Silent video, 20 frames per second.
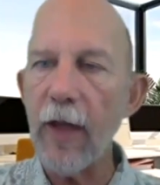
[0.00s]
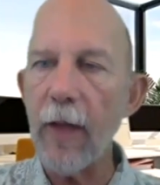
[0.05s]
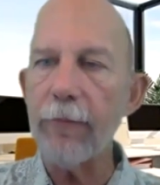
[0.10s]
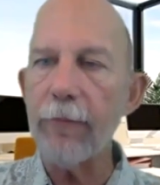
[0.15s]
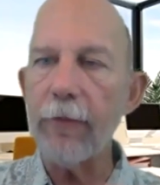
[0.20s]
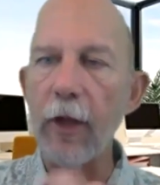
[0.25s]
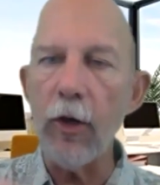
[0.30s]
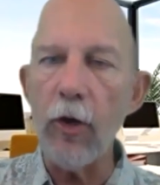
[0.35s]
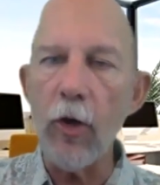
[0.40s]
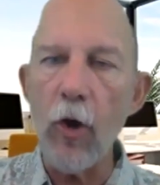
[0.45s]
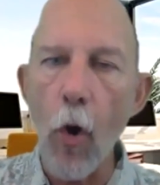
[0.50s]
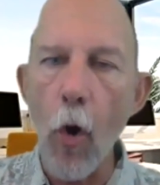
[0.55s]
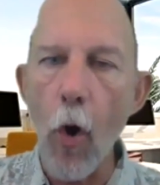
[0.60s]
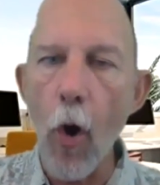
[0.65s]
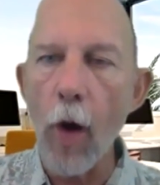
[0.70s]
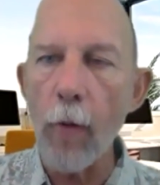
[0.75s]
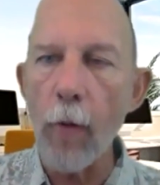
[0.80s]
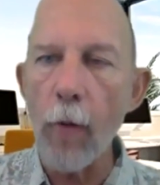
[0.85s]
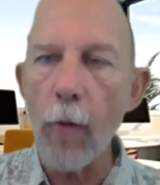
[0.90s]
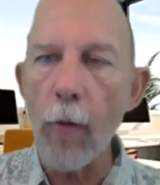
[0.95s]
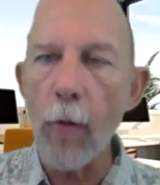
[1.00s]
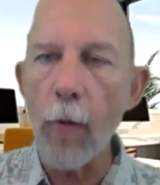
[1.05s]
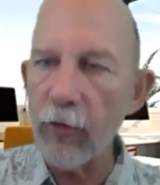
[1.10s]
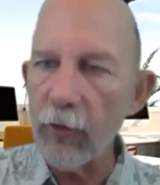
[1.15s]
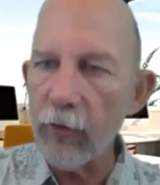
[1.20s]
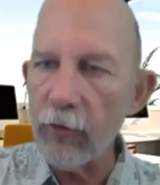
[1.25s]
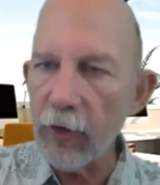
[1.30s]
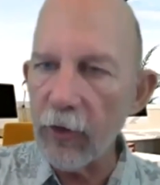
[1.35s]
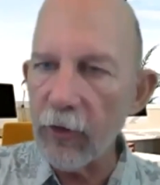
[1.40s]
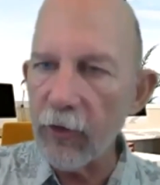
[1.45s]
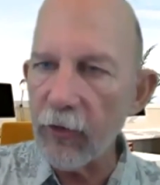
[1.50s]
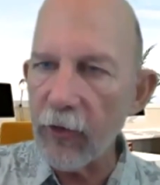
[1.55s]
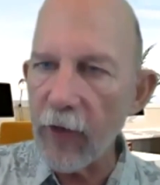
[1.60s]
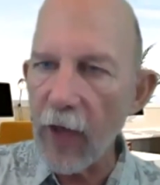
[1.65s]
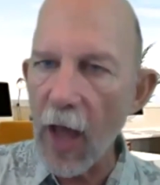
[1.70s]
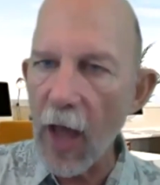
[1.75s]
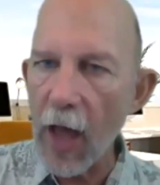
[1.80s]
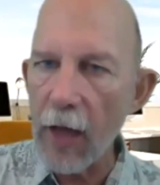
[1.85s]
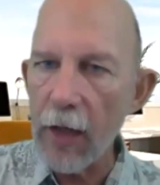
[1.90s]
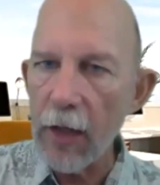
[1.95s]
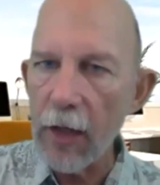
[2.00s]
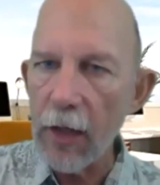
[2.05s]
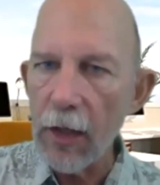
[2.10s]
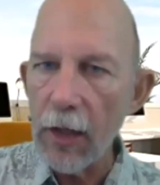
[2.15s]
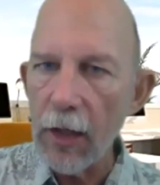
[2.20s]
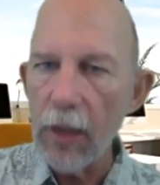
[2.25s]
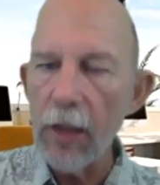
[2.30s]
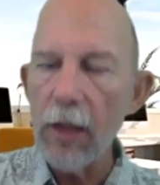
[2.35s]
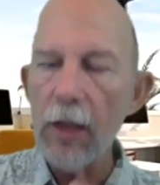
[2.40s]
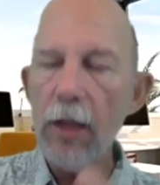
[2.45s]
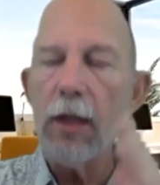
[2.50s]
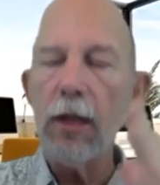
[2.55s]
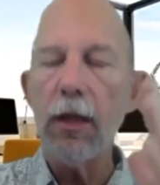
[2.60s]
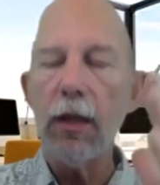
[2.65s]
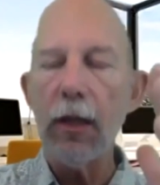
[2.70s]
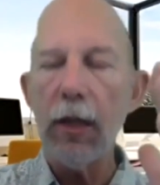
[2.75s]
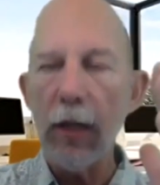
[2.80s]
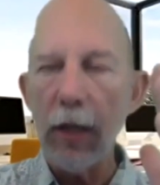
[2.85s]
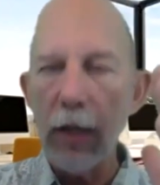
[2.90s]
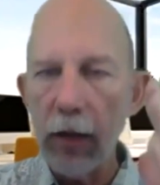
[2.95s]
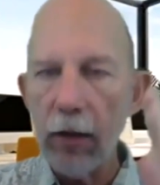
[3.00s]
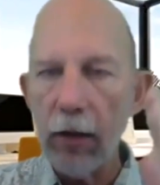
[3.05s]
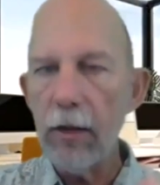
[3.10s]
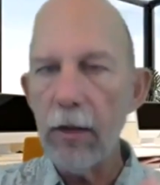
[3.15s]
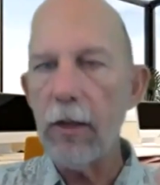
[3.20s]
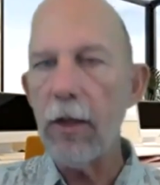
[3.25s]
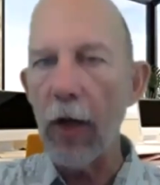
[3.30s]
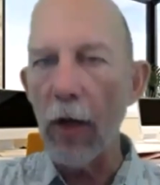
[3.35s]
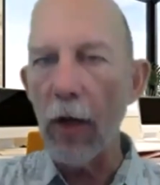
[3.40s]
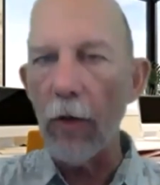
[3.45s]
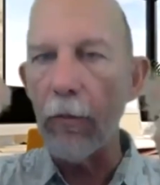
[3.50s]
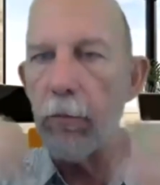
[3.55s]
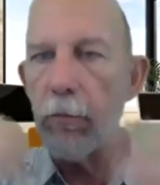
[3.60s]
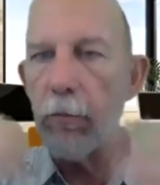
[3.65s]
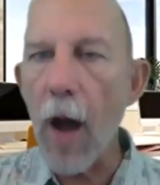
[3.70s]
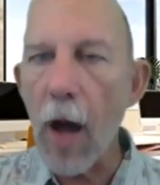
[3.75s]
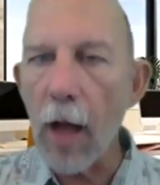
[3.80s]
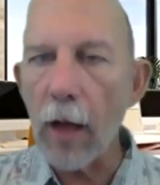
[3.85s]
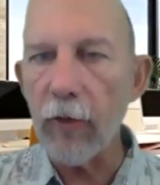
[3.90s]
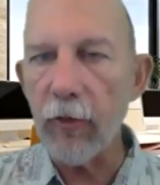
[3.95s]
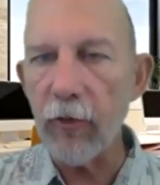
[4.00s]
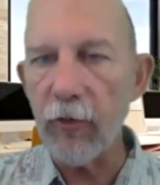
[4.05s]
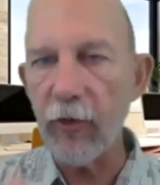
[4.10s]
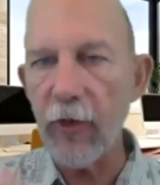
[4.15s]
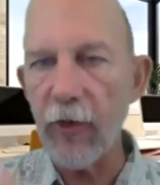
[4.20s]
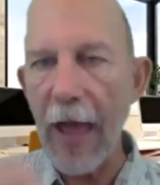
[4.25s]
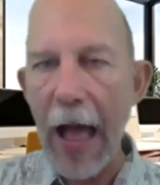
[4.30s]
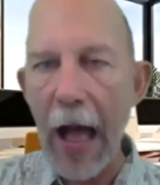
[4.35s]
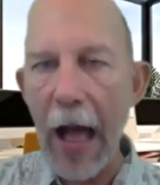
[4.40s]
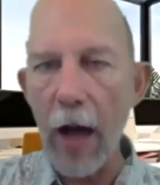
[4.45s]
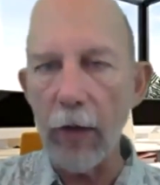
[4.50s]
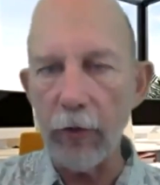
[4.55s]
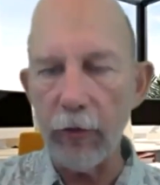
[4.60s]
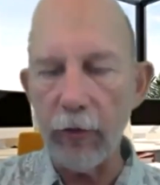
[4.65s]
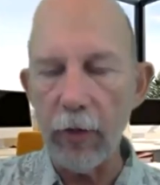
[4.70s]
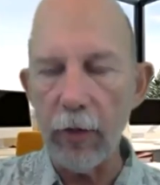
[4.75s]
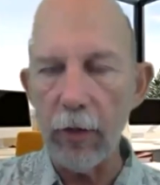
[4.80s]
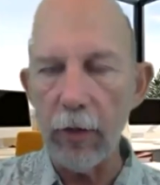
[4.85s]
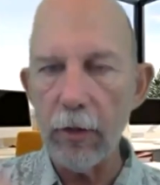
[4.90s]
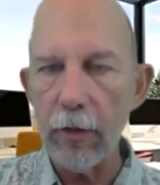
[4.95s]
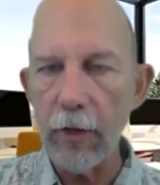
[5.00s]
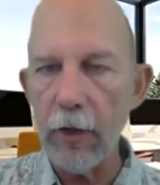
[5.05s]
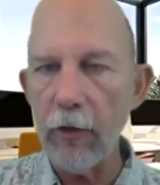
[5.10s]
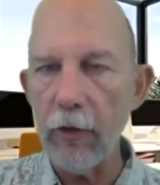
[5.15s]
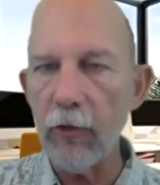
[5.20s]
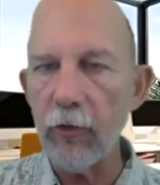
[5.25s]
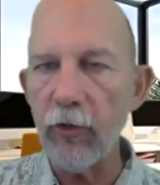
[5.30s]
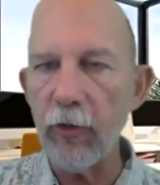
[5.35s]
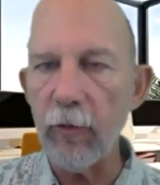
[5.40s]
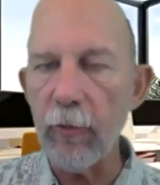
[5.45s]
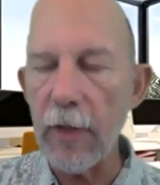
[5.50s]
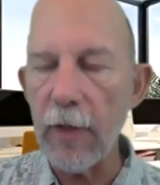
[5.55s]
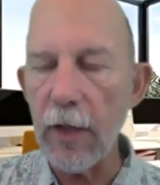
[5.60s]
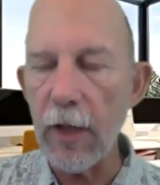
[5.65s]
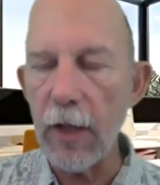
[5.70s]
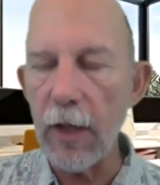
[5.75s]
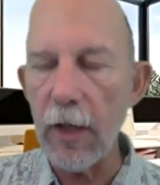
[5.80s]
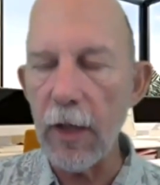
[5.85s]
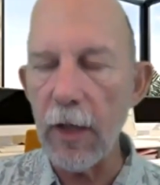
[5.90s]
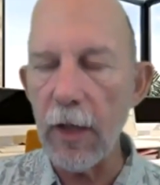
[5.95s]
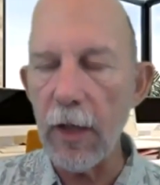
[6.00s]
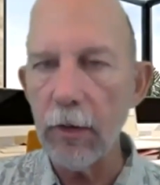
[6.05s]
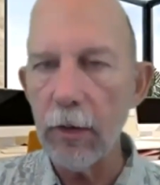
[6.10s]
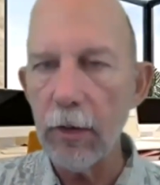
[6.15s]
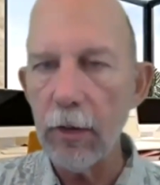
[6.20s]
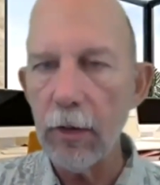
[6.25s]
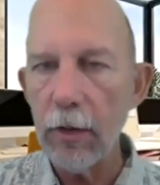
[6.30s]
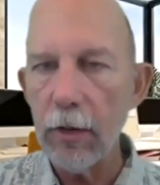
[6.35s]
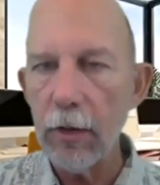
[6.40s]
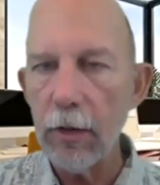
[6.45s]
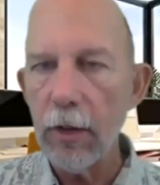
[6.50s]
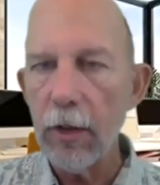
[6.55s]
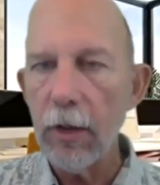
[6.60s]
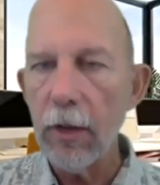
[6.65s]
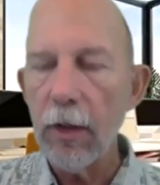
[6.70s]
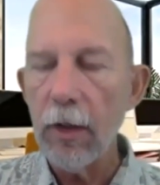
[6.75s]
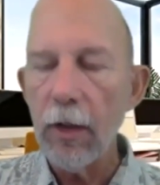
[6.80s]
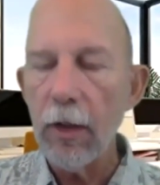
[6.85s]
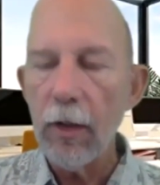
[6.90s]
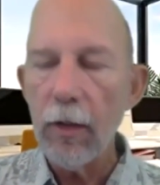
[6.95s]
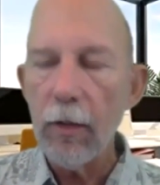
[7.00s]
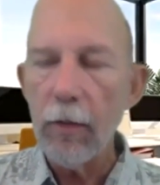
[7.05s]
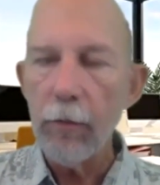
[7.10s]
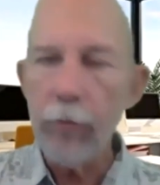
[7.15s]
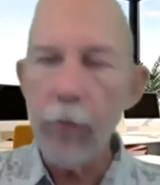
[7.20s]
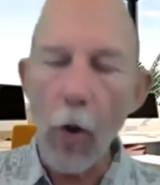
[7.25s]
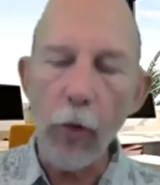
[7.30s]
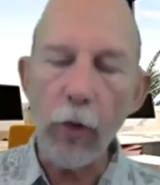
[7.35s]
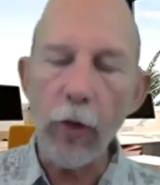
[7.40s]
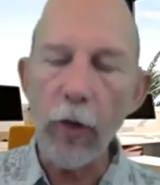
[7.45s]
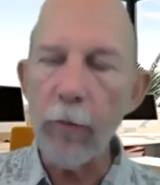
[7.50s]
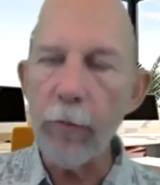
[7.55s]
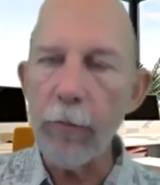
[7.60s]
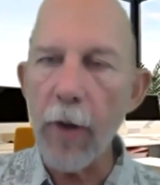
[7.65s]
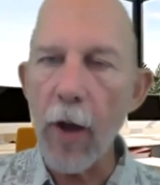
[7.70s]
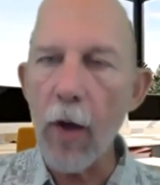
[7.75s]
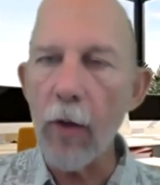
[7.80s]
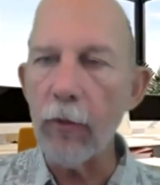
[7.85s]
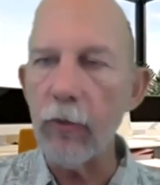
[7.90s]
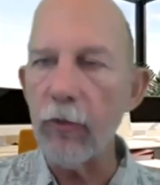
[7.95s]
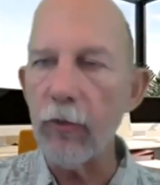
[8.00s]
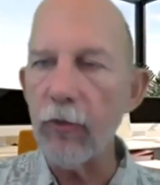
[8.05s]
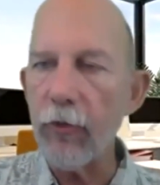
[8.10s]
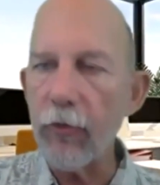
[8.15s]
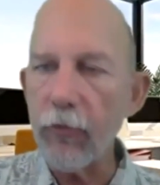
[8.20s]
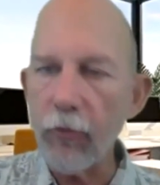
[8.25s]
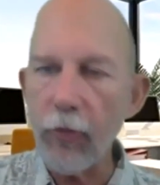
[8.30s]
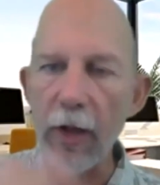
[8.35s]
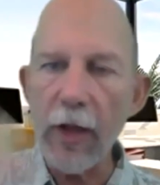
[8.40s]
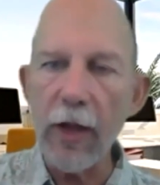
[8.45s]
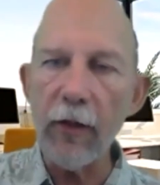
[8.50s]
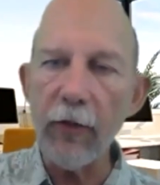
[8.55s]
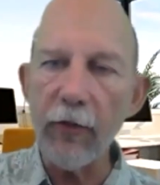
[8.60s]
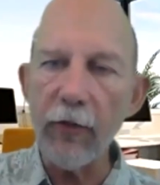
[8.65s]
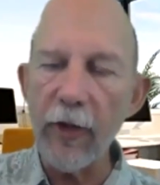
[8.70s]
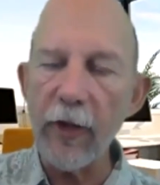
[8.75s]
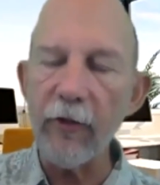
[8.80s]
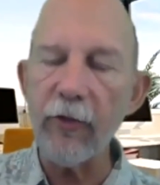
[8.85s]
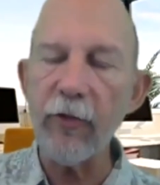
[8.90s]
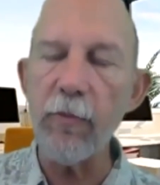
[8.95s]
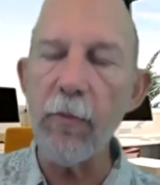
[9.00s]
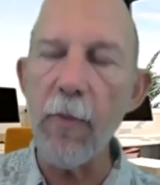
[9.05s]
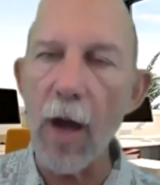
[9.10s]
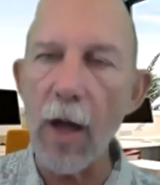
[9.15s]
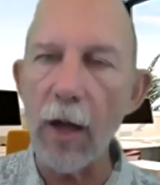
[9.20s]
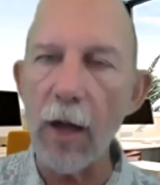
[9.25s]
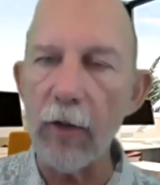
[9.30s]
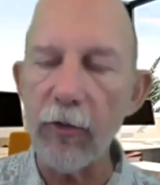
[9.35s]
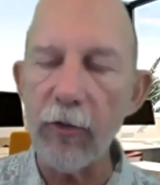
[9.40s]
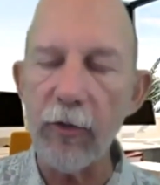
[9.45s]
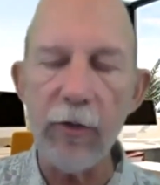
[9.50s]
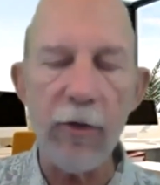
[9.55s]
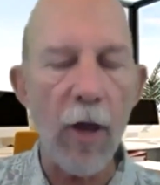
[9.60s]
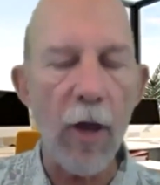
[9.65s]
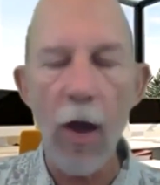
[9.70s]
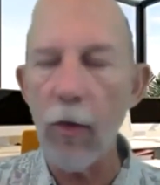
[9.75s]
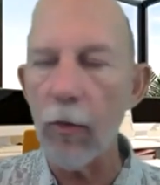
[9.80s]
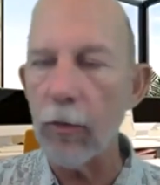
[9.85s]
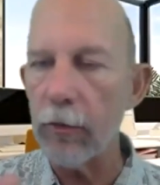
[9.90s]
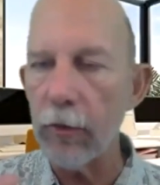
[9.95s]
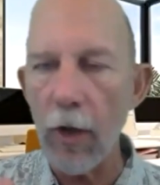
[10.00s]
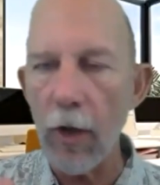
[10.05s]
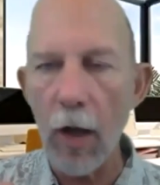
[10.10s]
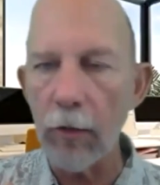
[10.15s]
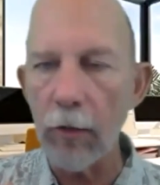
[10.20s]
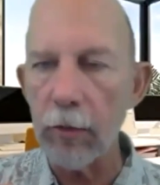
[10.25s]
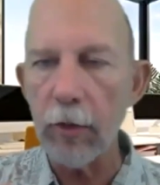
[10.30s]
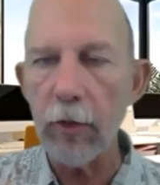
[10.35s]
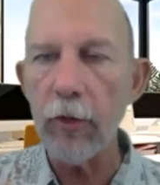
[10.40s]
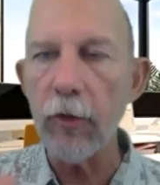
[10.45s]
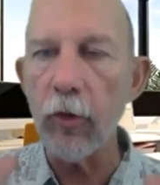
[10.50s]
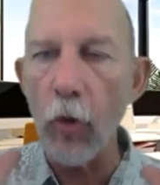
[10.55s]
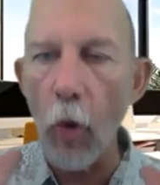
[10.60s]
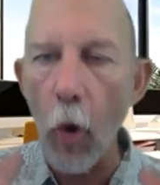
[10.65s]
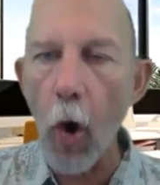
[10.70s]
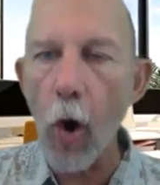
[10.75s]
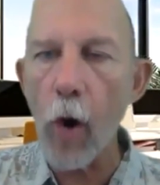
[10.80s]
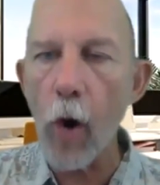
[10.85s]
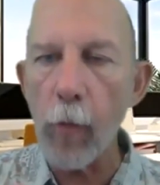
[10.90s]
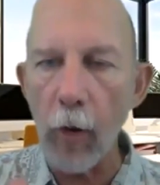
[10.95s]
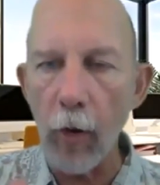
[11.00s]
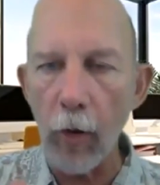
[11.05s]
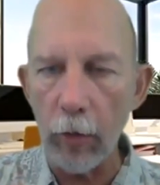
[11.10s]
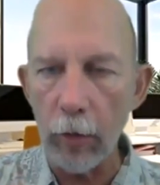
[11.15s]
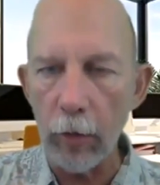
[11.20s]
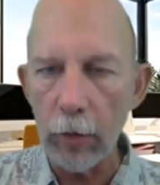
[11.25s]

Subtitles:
the norm, as you just said, you know, months out that you should be healed. Broken bones, 3 to 6 months. No. Normal